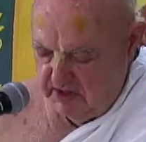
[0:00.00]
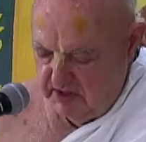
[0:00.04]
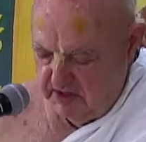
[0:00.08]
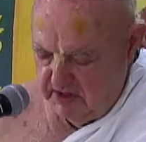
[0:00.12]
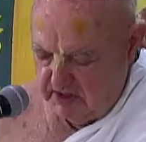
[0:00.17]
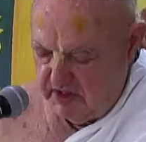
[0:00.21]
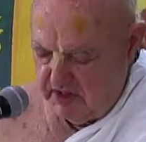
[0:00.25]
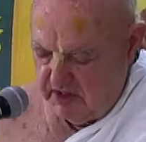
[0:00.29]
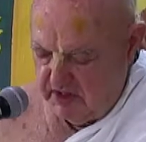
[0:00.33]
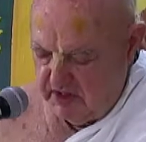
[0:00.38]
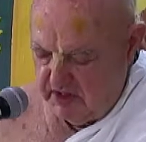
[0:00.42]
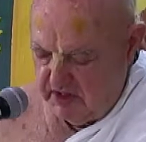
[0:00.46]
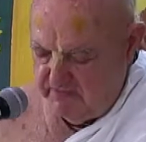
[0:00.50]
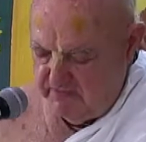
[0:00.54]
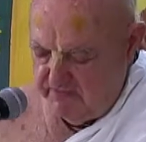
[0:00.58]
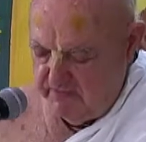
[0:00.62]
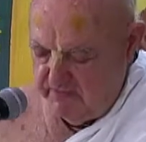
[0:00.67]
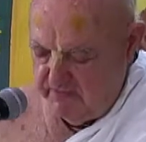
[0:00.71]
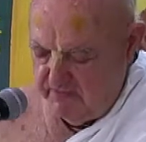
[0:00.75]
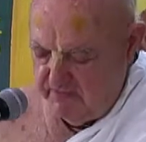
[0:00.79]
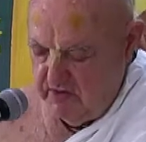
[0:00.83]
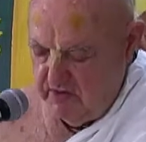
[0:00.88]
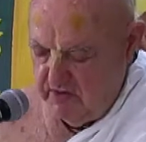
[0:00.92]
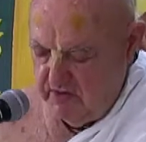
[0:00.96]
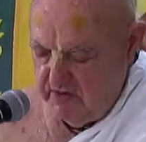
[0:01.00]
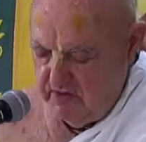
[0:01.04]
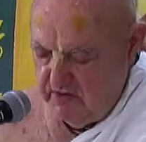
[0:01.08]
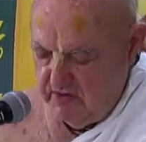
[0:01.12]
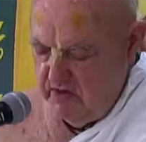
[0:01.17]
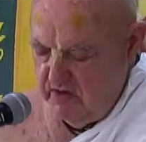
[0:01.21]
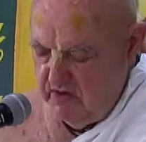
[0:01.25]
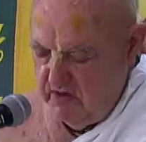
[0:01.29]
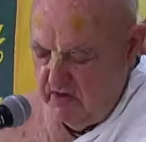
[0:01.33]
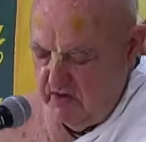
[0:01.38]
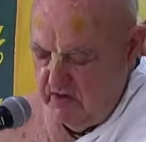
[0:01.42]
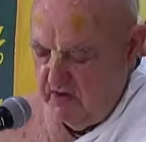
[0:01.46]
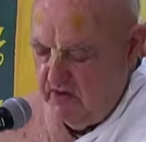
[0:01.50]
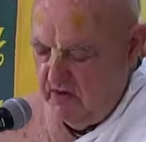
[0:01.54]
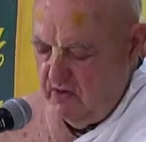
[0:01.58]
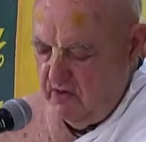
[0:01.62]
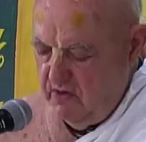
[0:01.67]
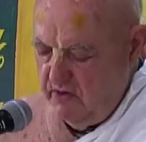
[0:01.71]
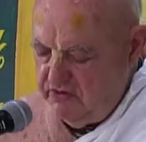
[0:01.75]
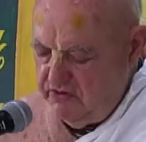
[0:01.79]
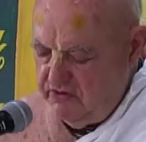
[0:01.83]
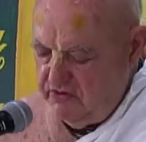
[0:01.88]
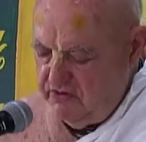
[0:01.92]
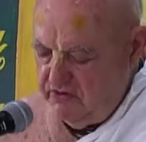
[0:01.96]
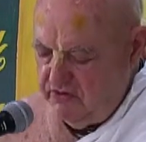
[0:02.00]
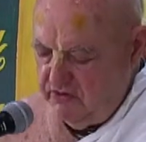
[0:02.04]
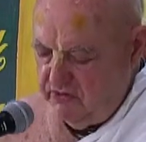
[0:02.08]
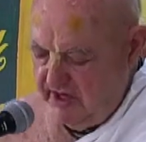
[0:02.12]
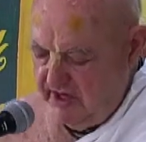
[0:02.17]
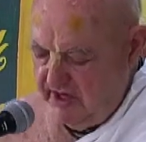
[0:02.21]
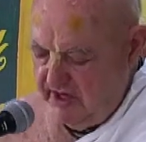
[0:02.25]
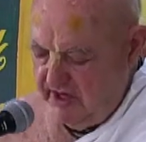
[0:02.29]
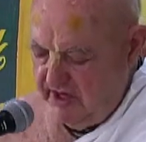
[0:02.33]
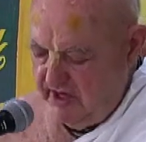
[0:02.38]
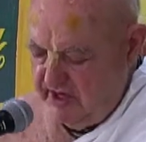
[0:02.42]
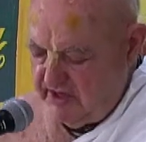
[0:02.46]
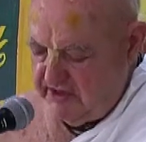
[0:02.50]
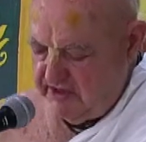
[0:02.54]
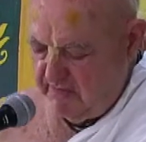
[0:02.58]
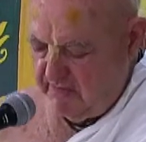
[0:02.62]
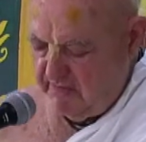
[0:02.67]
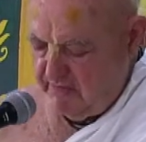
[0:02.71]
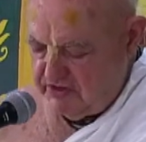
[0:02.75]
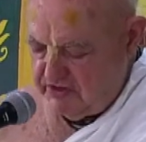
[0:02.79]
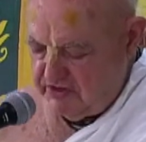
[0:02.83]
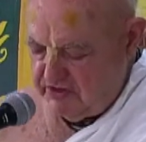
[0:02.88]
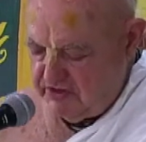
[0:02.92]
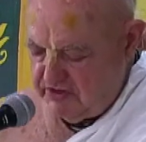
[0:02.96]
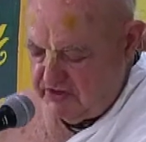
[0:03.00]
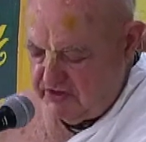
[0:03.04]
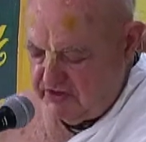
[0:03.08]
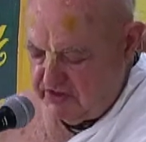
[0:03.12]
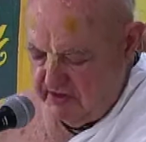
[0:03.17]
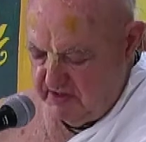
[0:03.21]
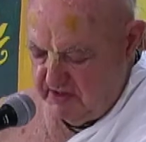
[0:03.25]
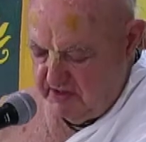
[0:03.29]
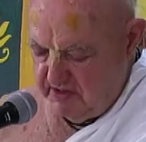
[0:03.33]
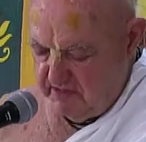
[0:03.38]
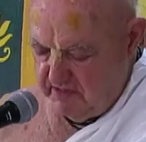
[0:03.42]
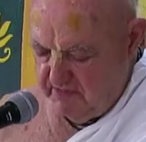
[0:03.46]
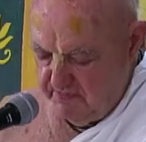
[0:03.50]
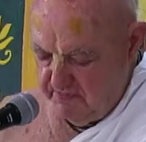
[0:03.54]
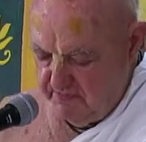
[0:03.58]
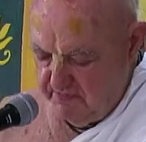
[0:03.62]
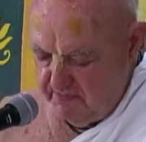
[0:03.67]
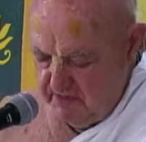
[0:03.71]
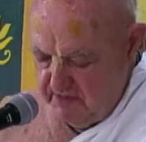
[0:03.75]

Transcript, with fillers: in the next life. Why should one act impiously?